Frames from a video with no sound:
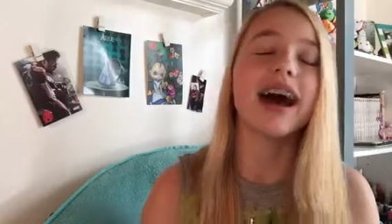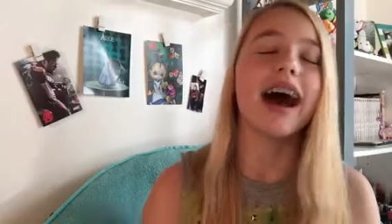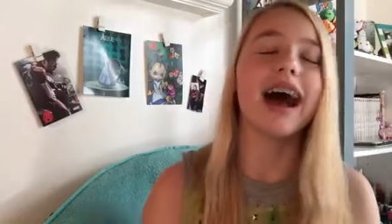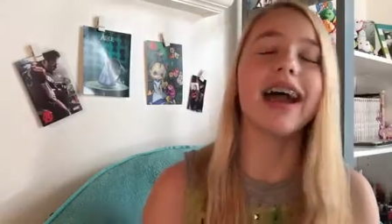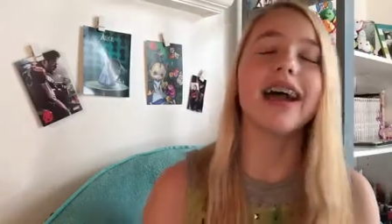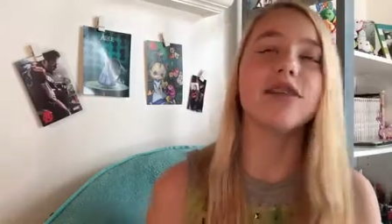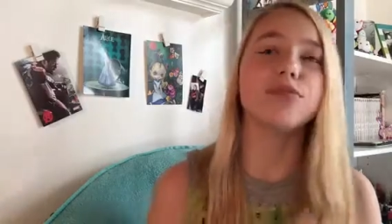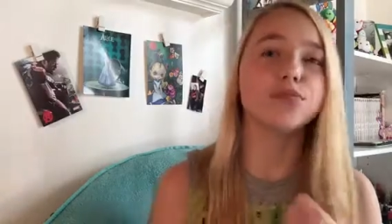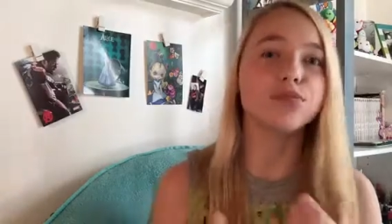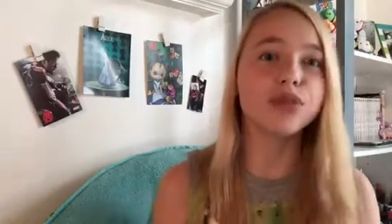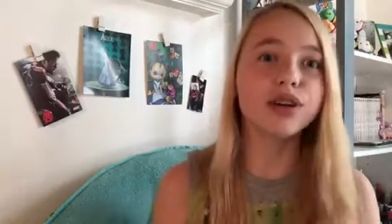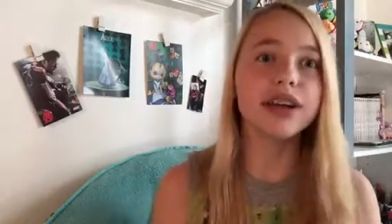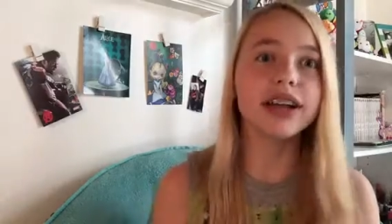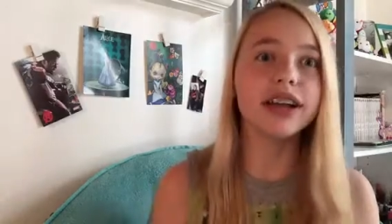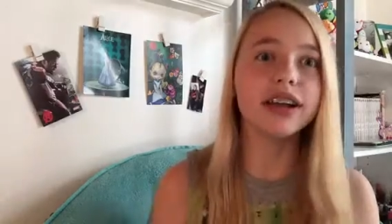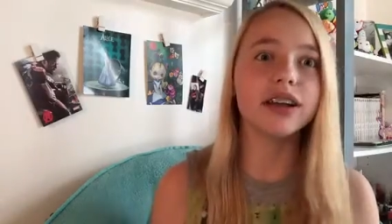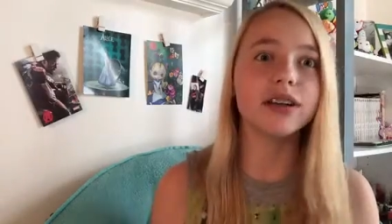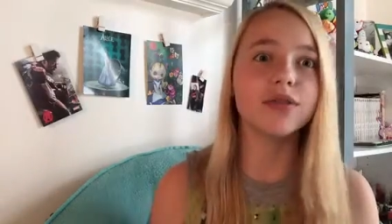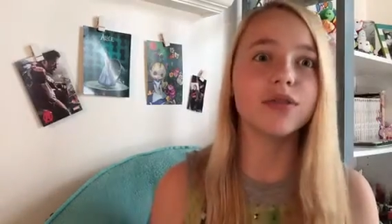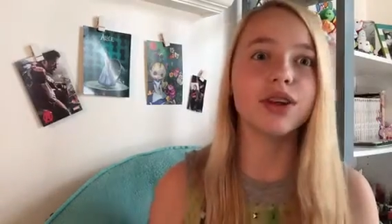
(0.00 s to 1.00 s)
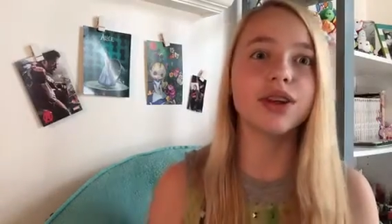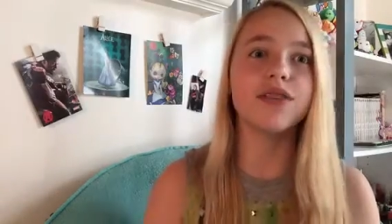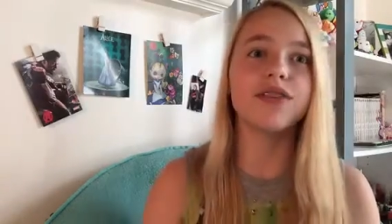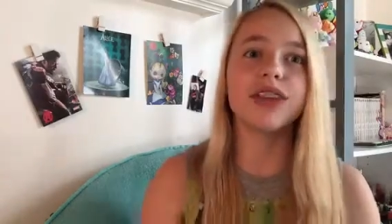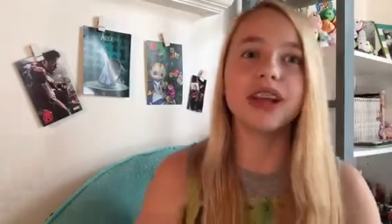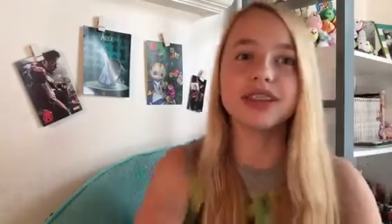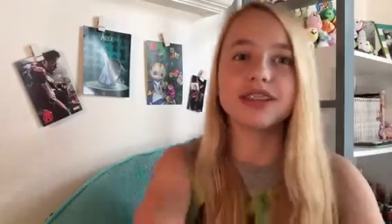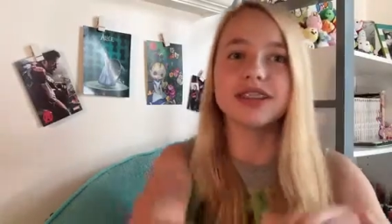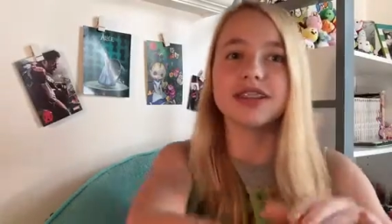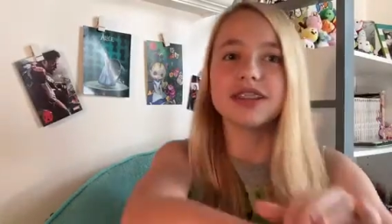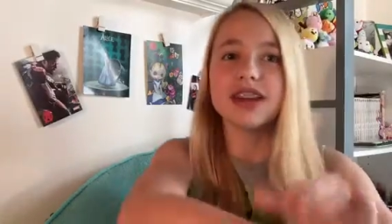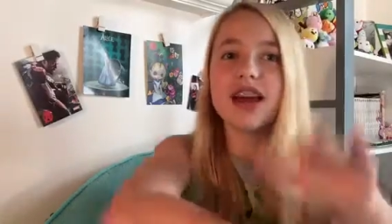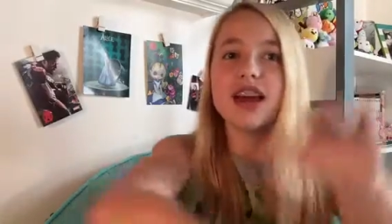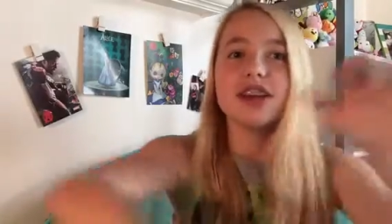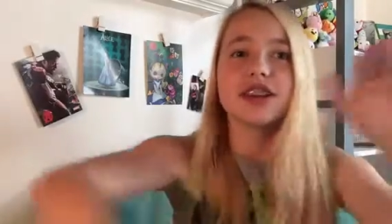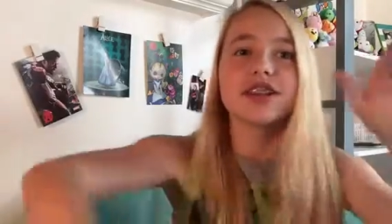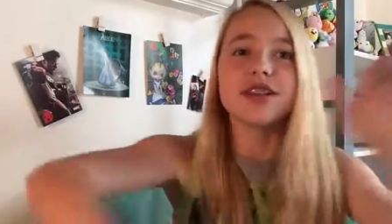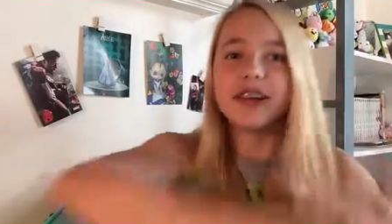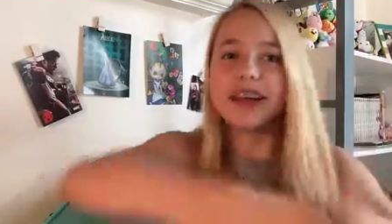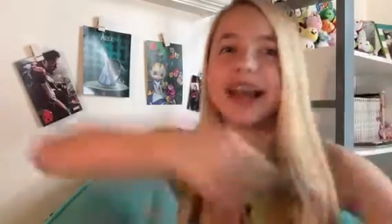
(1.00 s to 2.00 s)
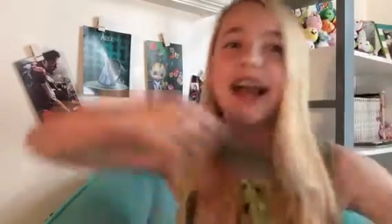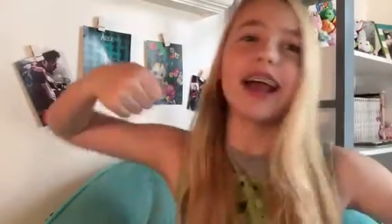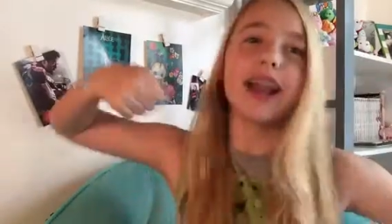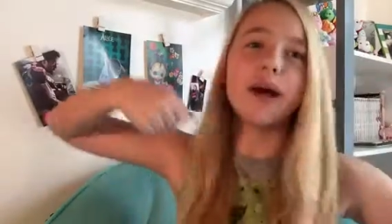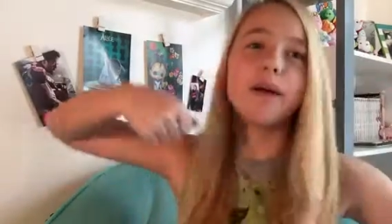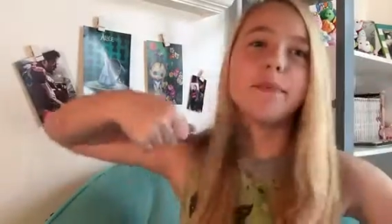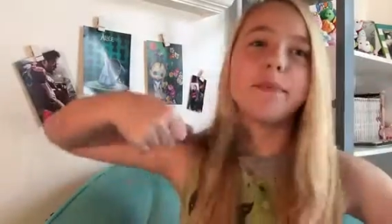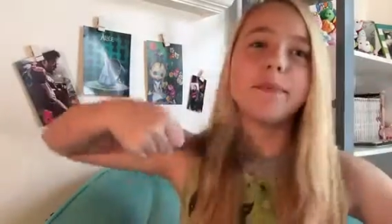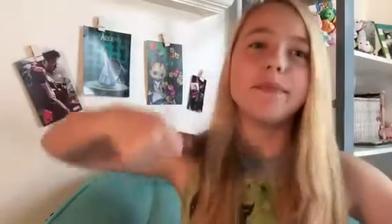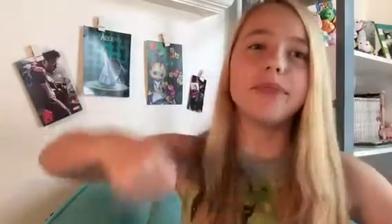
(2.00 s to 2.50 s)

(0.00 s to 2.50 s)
I have pretty good reflexes, so I kind of